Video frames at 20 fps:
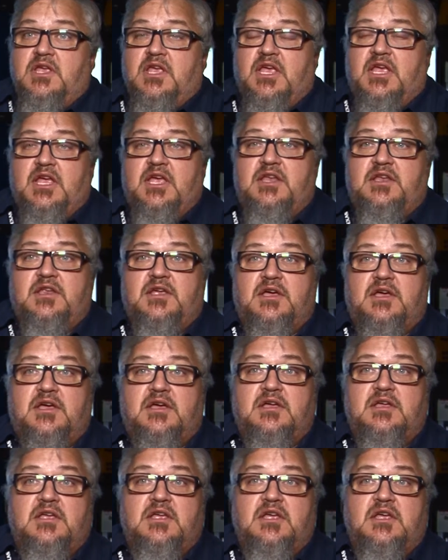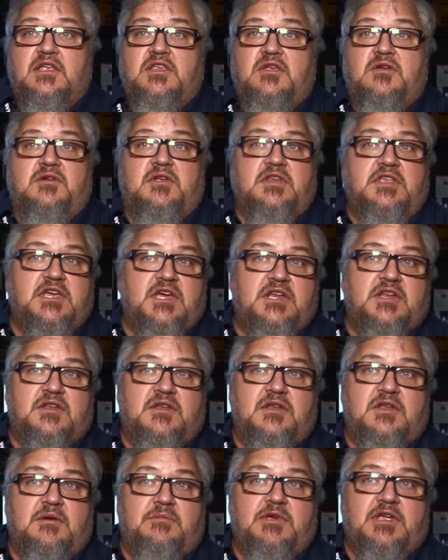And you can get
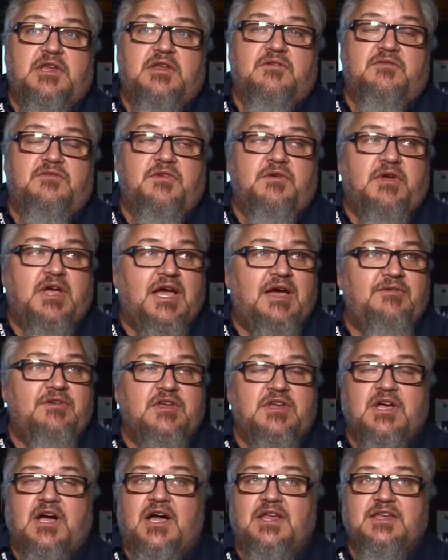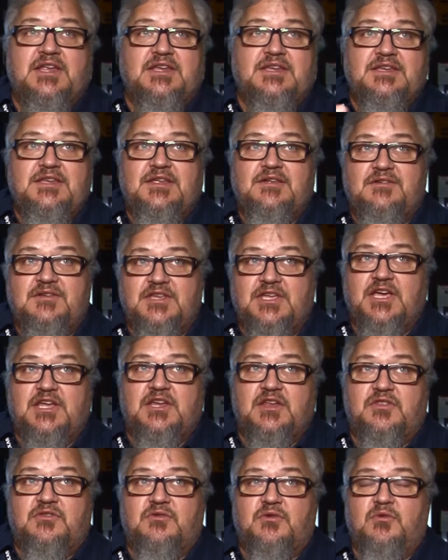it, I mean, if you haven't gotten it, you can get
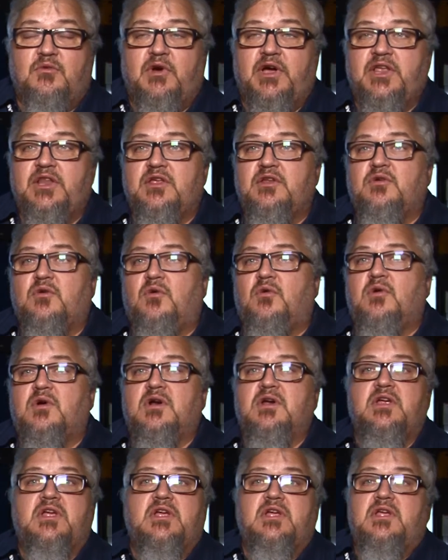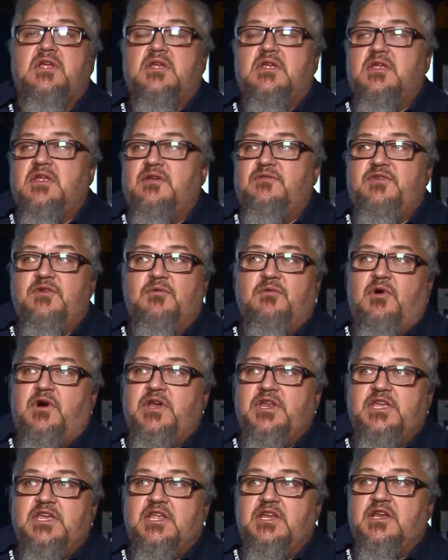it through Wayland, or if you
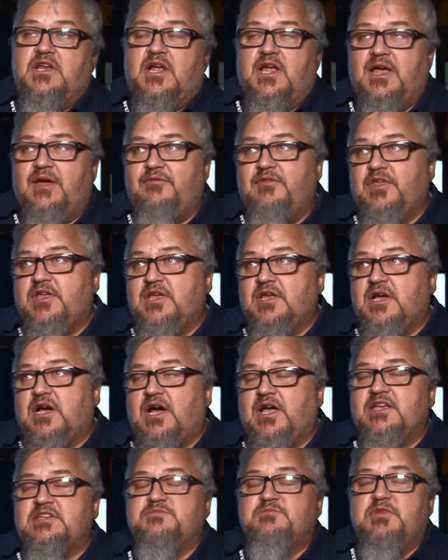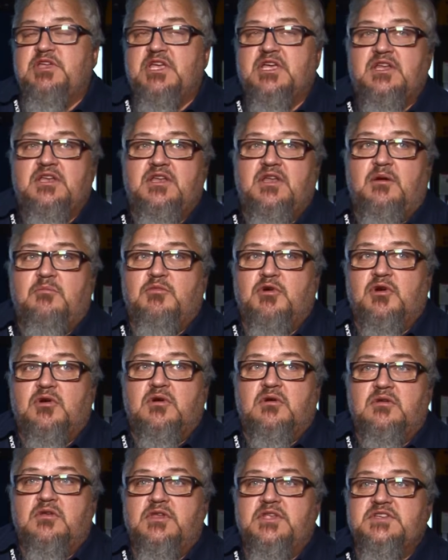want to get it, I have the ISBN
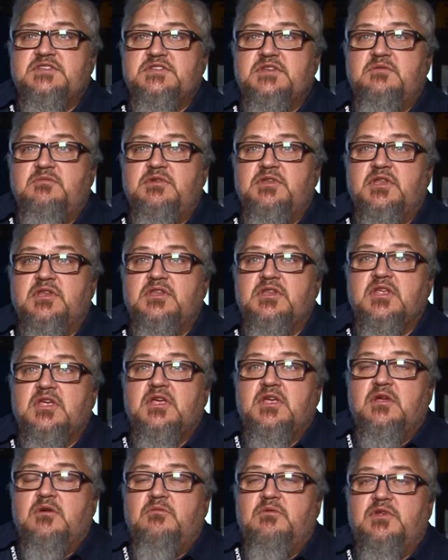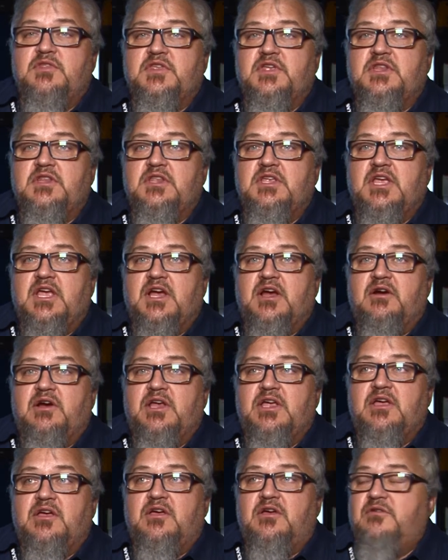number listed within the
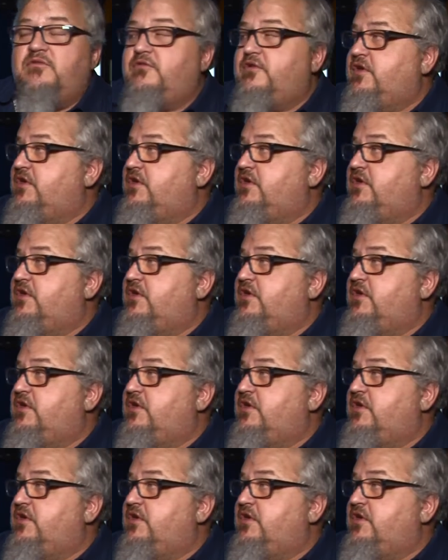area of,